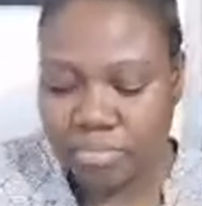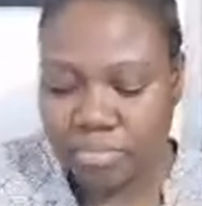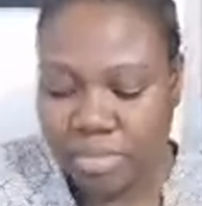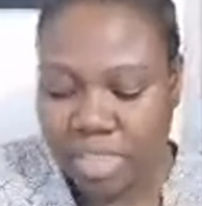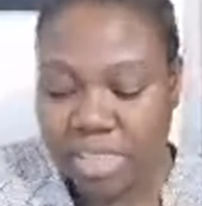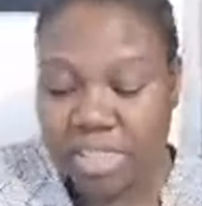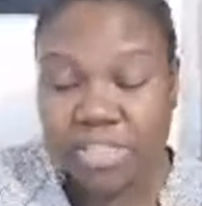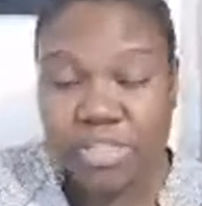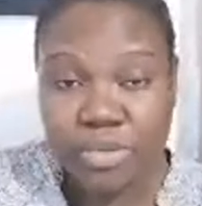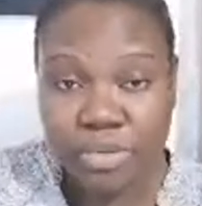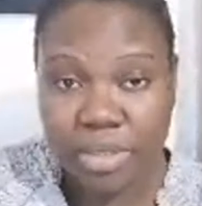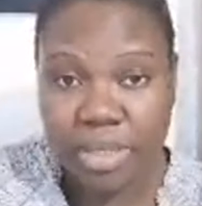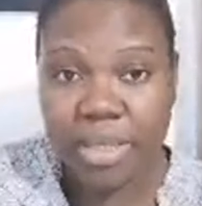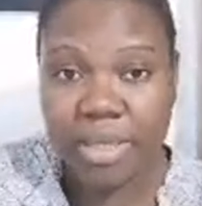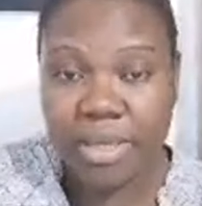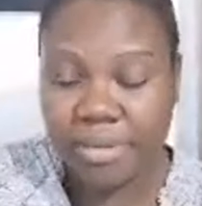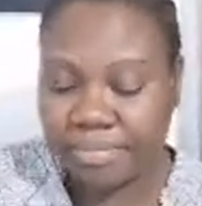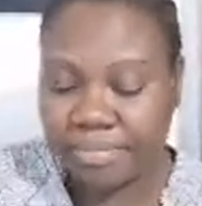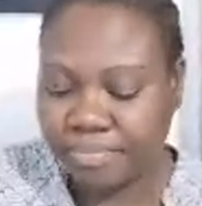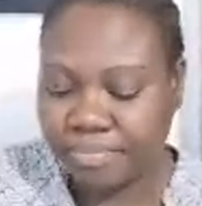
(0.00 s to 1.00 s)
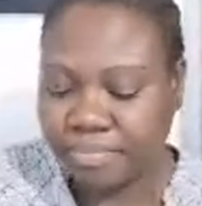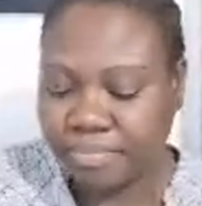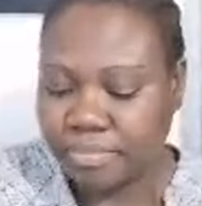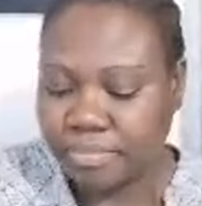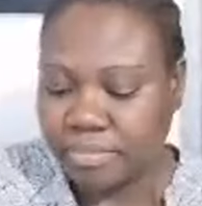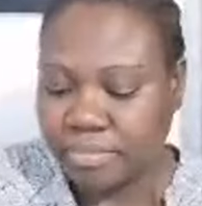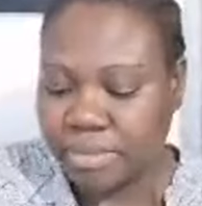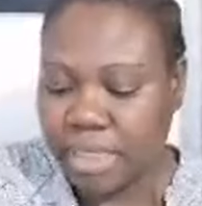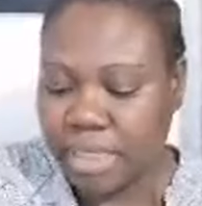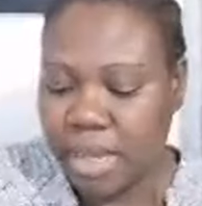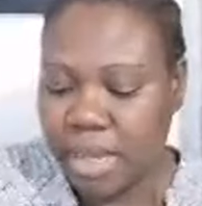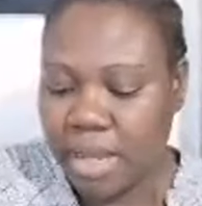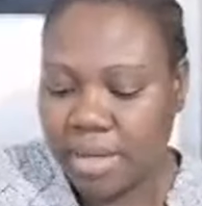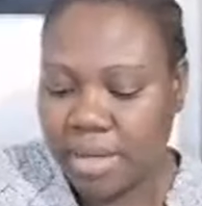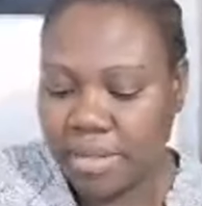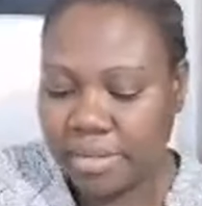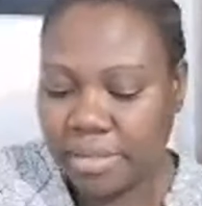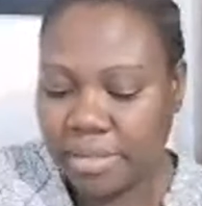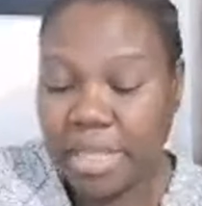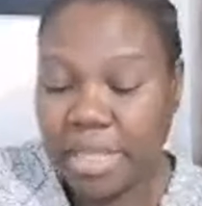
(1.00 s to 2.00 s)
It's okay,
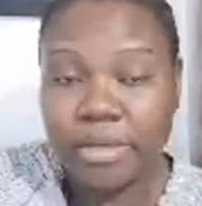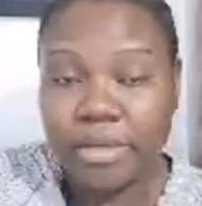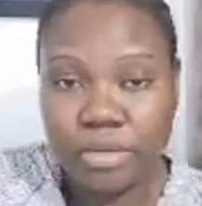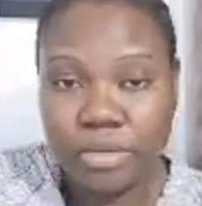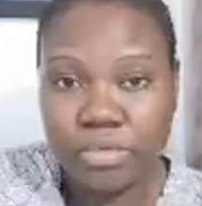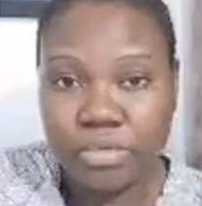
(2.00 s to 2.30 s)
and thank you.